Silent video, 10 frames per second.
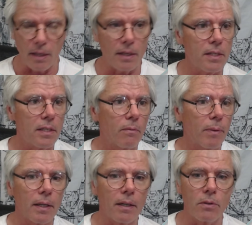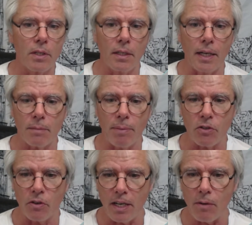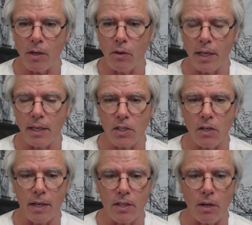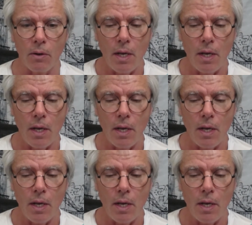And let's see if we can go to the next picture. Now we look inside. So